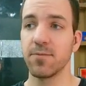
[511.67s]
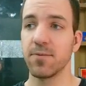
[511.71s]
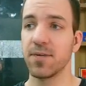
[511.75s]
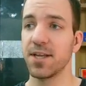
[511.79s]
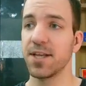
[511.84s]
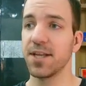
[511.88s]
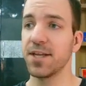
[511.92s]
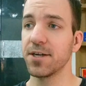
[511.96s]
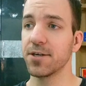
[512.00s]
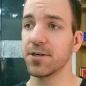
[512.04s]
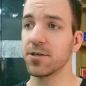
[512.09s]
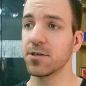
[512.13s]
But
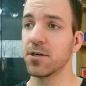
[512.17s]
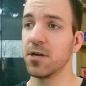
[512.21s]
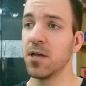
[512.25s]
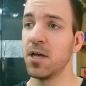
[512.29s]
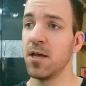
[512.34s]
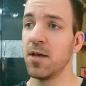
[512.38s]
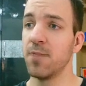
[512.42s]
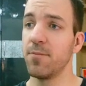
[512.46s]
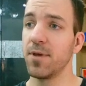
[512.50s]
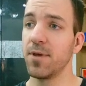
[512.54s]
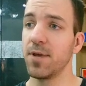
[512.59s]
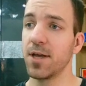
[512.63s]
here,
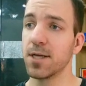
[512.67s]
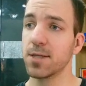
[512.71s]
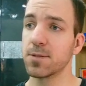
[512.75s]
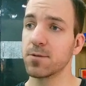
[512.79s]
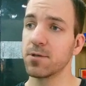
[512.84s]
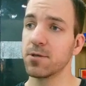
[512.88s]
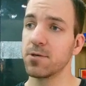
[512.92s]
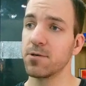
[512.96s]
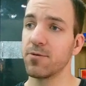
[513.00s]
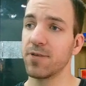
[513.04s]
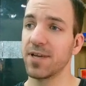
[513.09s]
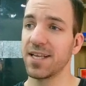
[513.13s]
because we're
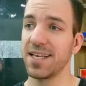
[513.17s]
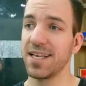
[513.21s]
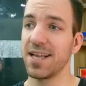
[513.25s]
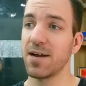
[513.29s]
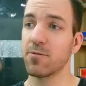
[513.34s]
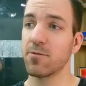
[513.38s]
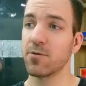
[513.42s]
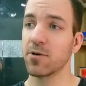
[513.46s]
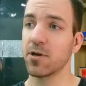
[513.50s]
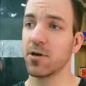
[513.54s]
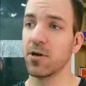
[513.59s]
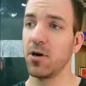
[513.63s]
doing a
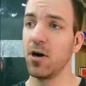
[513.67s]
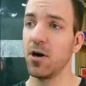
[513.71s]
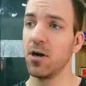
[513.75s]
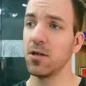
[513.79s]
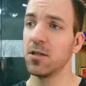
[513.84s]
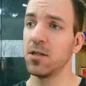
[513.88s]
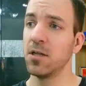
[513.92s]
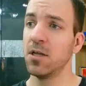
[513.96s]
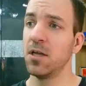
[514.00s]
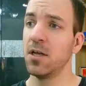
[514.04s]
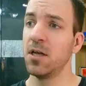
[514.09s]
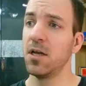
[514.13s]
network call,
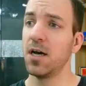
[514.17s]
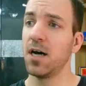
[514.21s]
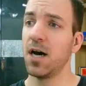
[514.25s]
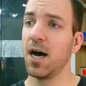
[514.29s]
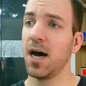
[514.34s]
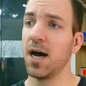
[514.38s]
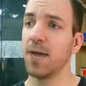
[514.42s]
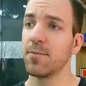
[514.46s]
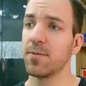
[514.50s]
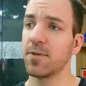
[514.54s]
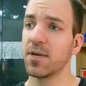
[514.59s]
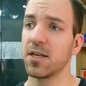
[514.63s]

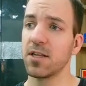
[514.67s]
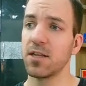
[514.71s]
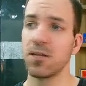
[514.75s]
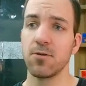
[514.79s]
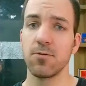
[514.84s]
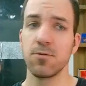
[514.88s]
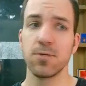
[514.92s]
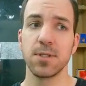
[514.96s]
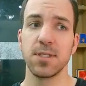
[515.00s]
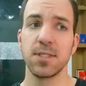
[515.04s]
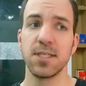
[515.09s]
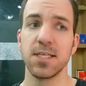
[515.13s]
I'm going to
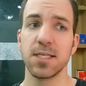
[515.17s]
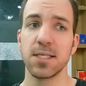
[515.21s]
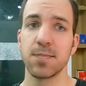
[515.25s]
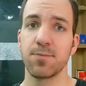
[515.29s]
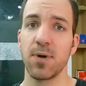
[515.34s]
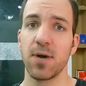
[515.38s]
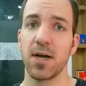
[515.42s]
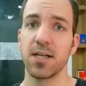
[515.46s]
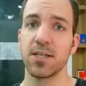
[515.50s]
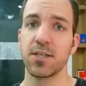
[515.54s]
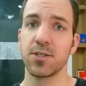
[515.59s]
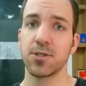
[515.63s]
use
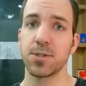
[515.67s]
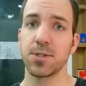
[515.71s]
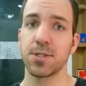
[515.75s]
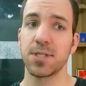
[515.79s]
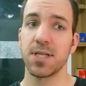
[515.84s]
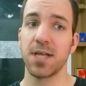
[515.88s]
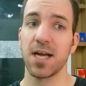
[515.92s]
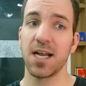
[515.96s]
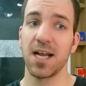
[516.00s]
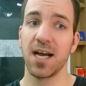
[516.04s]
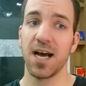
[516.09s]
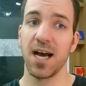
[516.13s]

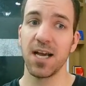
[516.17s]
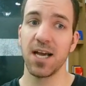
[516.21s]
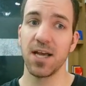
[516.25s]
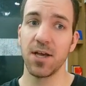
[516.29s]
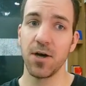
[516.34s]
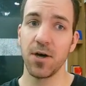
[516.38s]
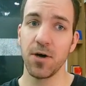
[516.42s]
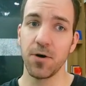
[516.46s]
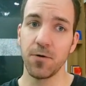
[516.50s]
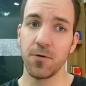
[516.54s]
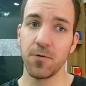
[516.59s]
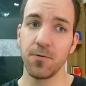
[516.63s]

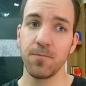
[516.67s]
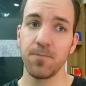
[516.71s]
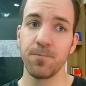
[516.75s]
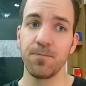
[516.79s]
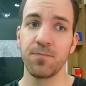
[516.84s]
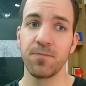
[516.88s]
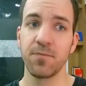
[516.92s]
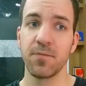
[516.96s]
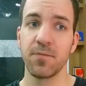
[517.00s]
dispatchers.io.